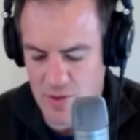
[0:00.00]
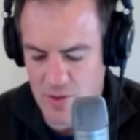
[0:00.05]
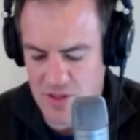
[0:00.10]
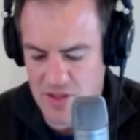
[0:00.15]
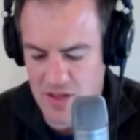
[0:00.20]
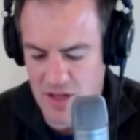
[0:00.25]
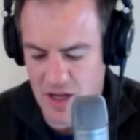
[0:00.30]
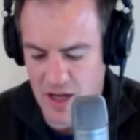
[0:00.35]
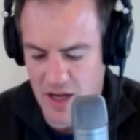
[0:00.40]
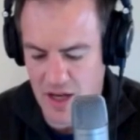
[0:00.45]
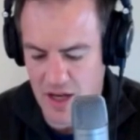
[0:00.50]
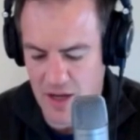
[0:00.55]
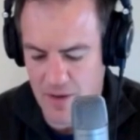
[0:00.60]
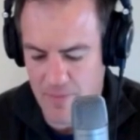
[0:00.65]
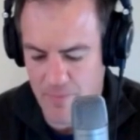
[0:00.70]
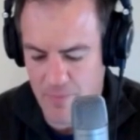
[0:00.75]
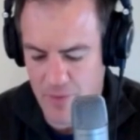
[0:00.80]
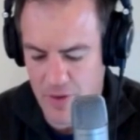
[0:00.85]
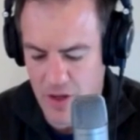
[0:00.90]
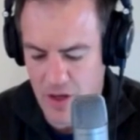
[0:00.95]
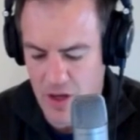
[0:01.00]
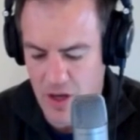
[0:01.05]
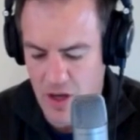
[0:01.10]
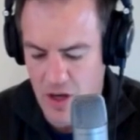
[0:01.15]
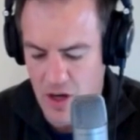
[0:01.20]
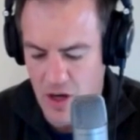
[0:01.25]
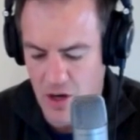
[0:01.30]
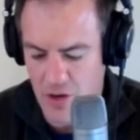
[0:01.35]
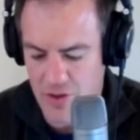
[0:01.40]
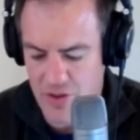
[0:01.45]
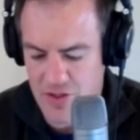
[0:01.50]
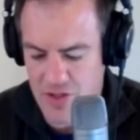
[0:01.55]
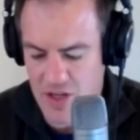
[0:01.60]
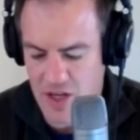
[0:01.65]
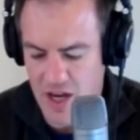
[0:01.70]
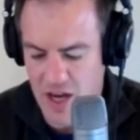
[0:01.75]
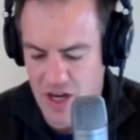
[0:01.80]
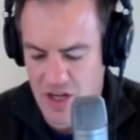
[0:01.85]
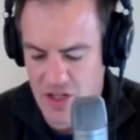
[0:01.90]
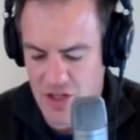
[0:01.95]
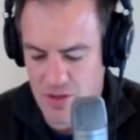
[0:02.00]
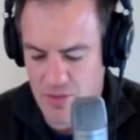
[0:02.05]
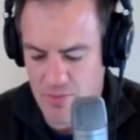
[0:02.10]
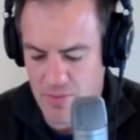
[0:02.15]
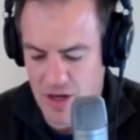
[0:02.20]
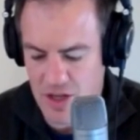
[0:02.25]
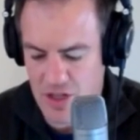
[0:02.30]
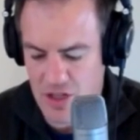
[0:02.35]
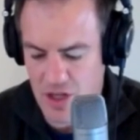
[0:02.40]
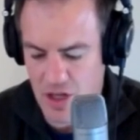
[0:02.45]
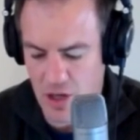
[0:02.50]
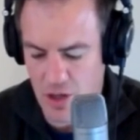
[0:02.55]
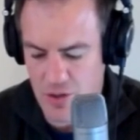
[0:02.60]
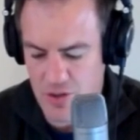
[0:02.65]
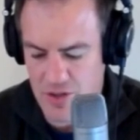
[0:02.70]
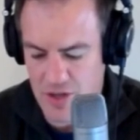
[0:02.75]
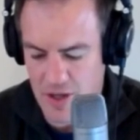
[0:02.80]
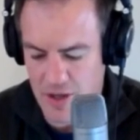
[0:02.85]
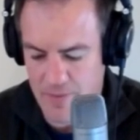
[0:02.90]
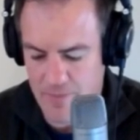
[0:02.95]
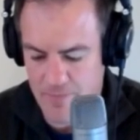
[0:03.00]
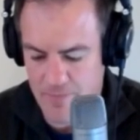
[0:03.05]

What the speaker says: once again, on this occasion much closer.